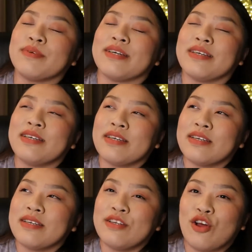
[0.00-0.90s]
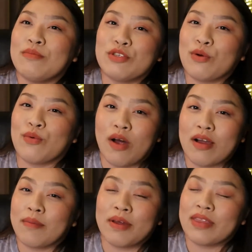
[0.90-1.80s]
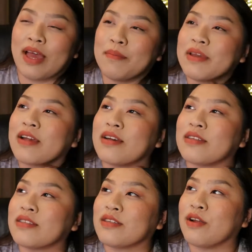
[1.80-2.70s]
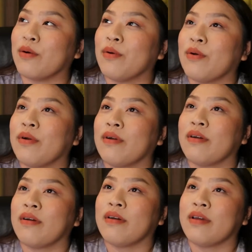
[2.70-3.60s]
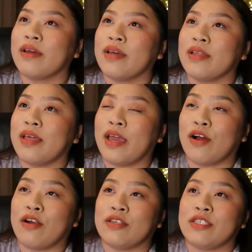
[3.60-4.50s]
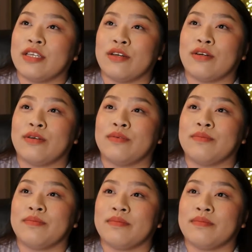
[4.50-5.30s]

But you know, I'm so wrong about that, because, you know, they are still